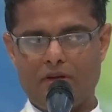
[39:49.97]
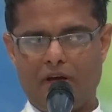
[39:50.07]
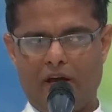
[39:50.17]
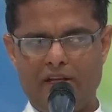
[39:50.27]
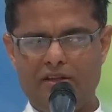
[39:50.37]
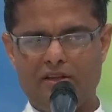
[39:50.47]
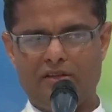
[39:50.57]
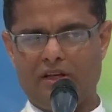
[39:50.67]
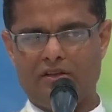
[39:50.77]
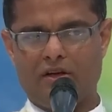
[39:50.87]
anything
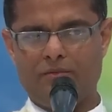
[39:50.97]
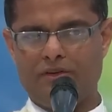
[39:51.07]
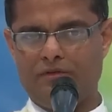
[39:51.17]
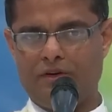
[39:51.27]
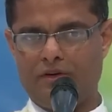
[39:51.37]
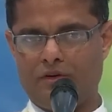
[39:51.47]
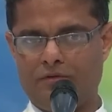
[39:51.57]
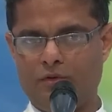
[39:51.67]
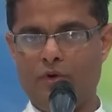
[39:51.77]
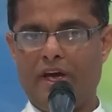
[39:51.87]
that comes in front of
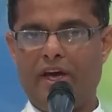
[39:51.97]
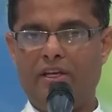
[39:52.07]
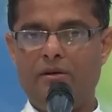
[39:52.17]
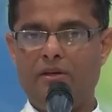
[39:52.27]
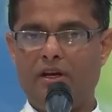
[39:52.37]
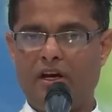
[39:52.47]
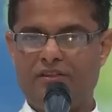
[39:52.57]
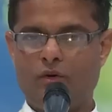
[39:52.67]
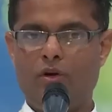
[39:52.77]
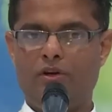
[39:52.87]
you, any
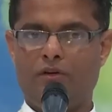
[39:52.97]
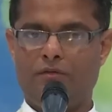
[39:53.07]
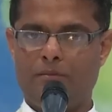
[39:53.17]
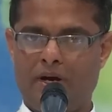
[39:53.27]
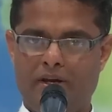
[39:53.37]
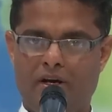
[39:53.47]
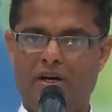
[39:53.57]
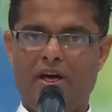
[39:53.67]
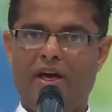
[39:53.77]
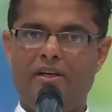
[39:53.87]
assault of Maya,
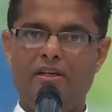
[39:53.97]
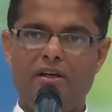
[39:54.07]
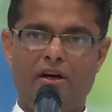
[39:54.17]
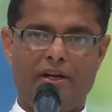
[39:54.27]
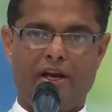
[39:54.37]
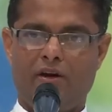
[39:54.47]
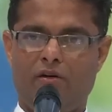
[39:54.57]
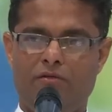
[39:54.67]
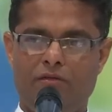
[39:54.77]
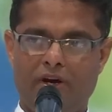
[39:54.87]
any attack
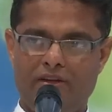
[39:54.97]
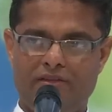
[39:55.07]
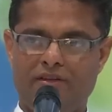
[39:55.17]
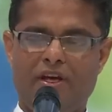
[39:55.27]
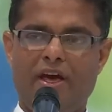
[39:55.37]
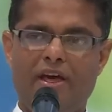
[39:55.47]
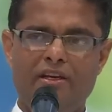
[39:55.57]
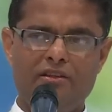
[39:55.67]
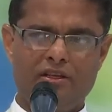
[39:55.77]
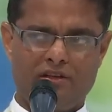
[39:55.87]
of vice,
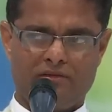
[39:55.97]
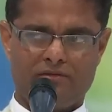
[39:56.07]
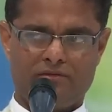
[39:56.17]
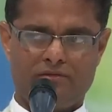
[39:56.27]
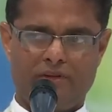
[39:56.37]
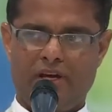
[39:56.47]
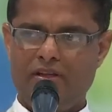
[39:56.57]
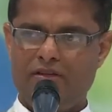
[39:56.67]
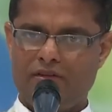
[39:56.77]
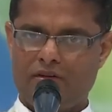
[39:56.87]
anything,
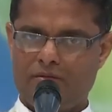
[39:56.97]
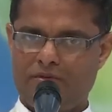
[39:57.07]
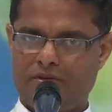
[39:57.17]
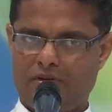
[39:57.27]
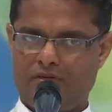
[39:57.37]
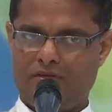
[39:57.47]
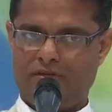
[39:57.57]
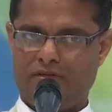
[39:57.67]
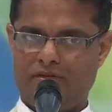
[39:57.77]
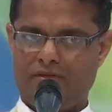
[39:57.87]
any
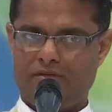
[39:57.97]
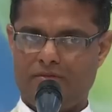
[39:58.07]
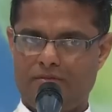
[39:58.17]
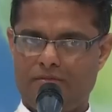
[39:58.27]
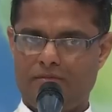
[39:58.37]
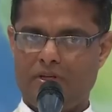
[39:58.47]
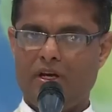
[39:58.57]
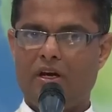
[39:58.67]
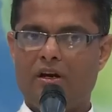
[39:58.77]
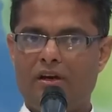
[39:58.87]
circumstance,
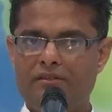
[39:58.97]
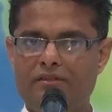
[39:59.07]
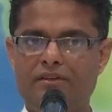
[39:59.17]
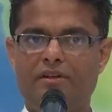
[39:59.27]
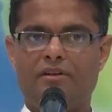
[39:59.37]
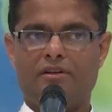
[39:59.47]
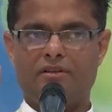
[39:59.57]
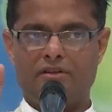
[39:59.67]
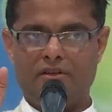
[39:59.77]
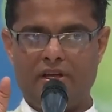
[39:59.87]
consider
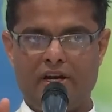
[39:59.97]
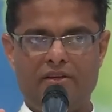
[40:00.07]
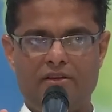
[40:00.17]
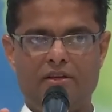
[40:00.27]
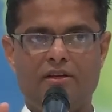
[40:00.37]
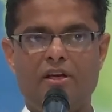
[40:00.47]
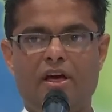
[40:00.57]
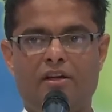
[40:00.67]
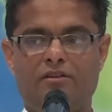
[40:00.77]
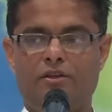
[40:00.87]
that thing
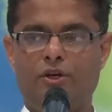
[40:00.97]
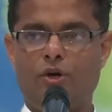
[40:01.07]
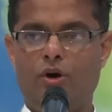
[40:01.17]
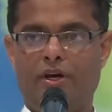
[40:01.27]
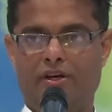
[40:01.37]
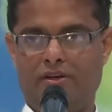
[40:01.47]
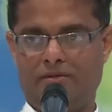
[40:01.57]
as a toy.